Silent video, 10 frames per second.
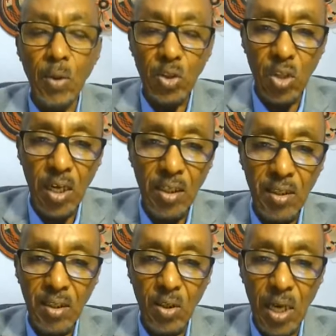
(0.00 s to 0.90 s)
I was
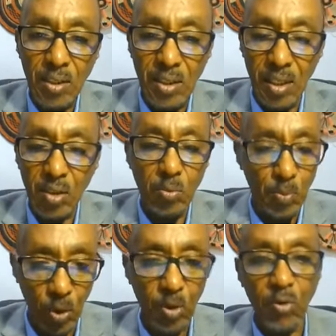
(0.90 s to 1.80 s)
trained in the United States,
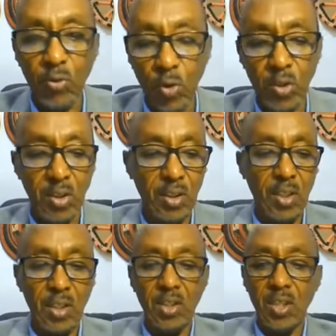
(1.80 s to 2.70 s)
born, of course,
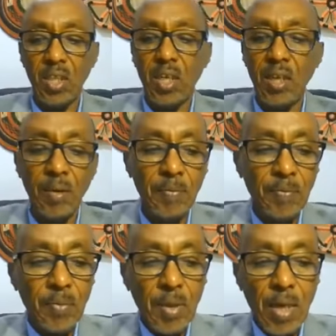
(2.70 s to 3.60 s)
in the region here.
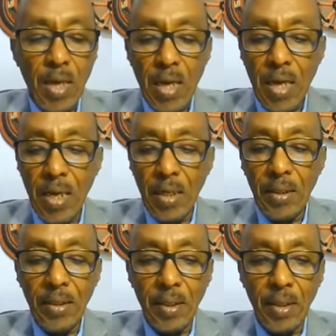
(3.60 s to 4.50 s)

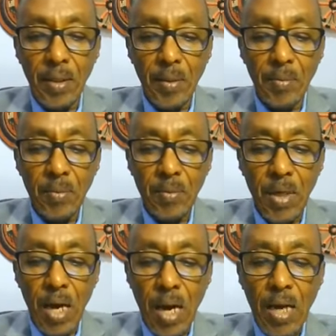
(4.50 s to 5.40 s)

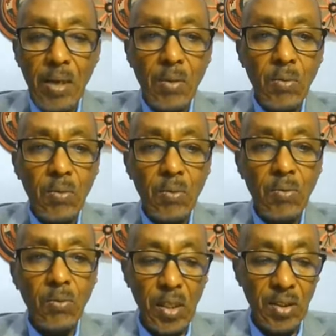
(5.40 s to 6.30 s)
And
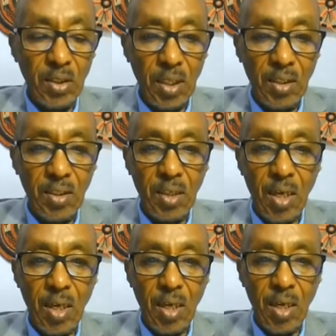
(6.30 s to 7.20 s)
in the
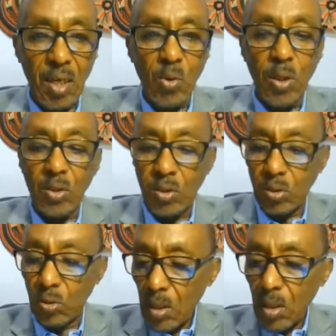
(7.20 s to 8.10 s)
States, I went
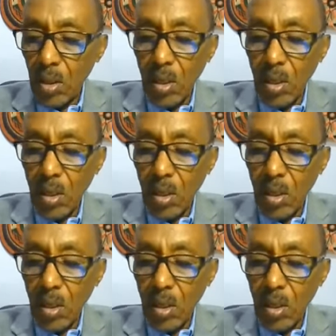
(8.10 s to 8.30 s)
to